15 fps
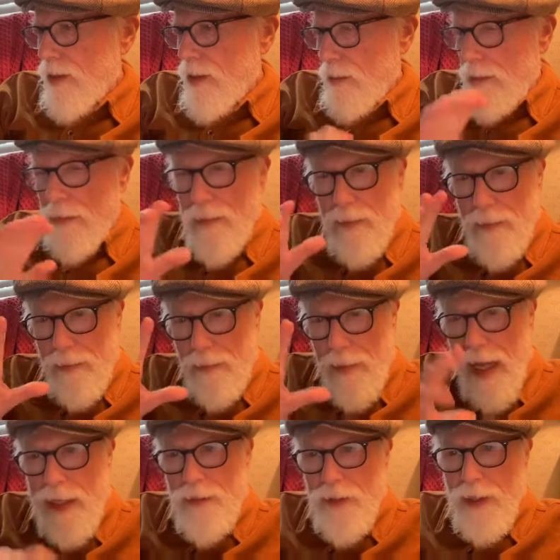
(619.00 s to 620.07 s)

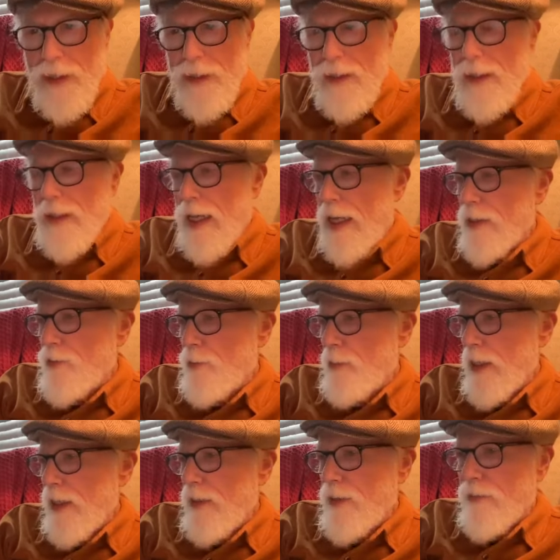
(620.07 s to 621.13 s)
magical
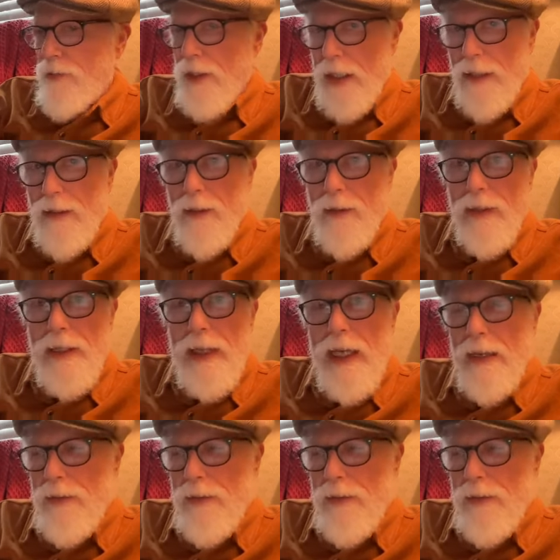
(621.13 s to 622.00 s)
aspect of tarot and how